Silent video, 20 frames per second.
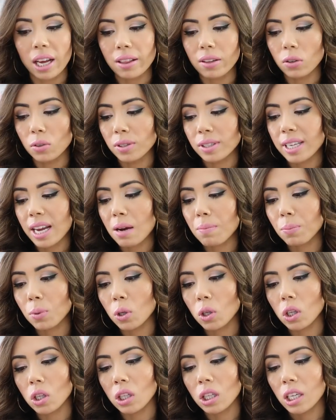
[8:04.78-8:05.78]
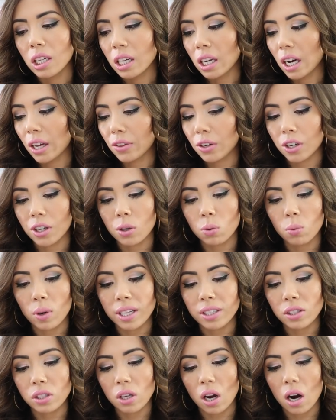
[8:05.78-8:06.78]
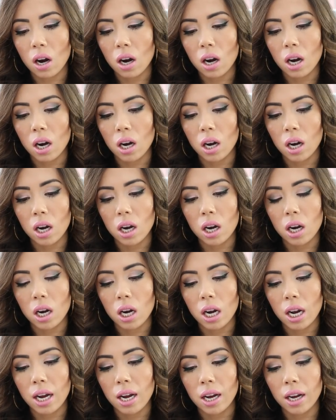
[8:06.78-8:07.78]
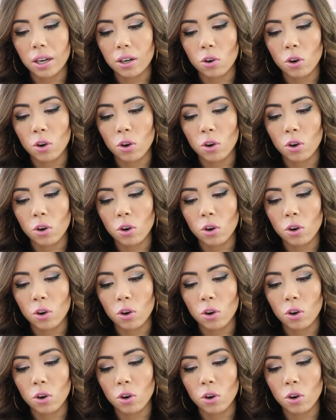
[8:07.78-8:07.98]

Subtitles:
that little sample. Other ones are